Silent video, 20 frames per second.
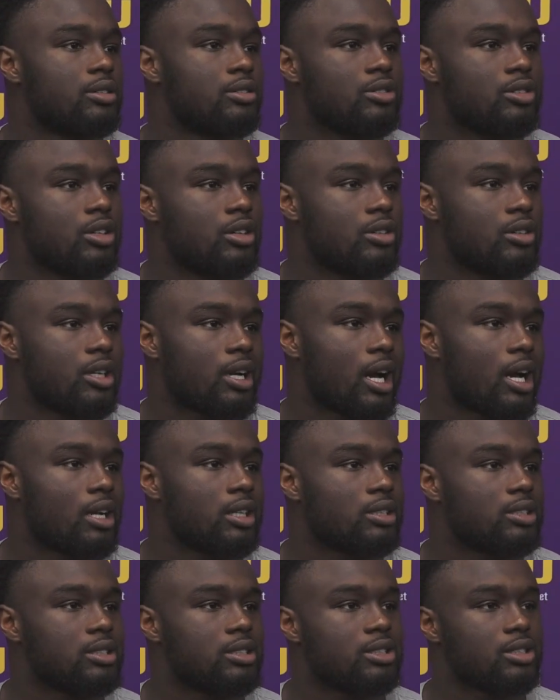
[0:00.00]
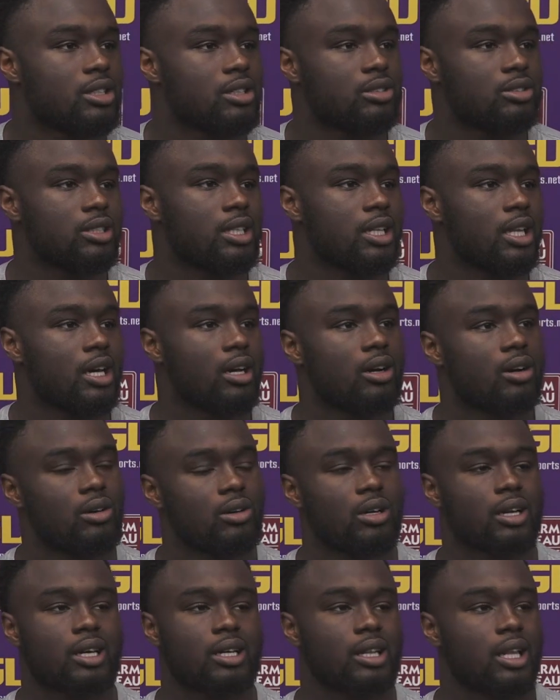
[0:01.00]
you know, it kind of just shows that, like,
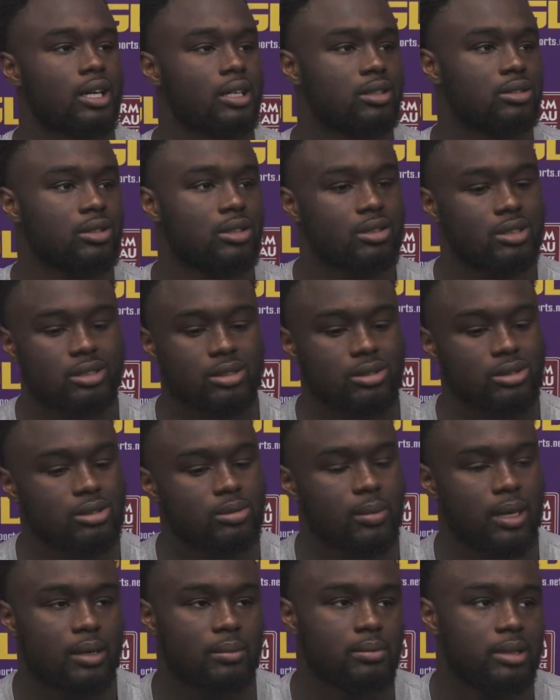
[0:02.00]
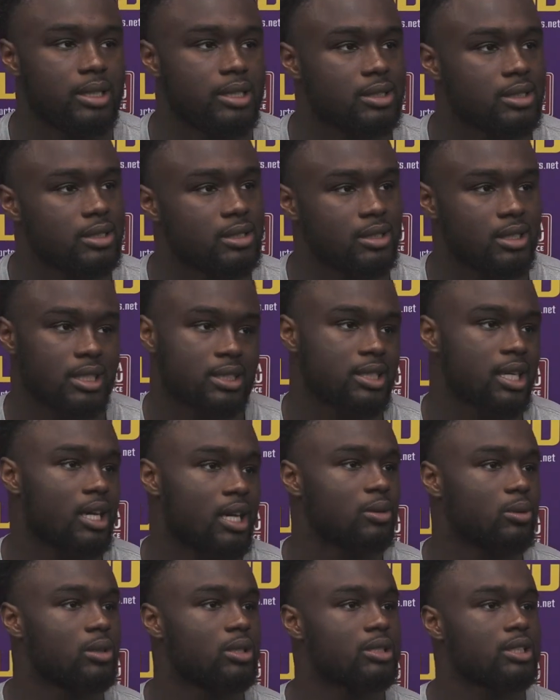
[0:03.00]
okay, like, you know, this dude's about business. And that's how
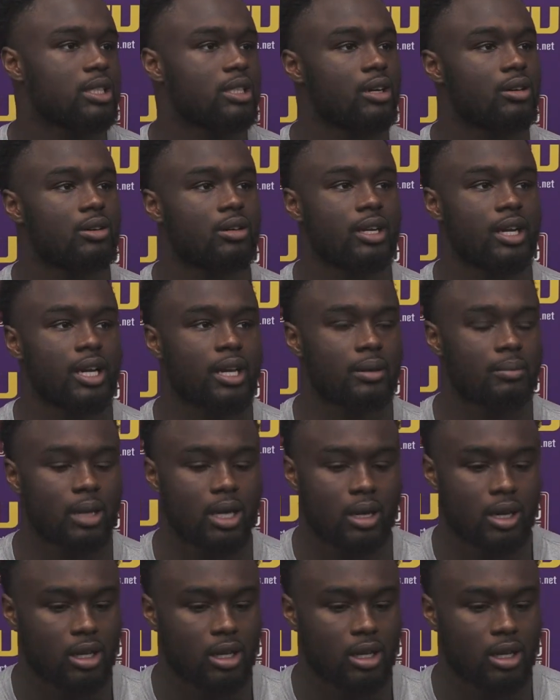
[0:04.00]
he was at Notre Dame.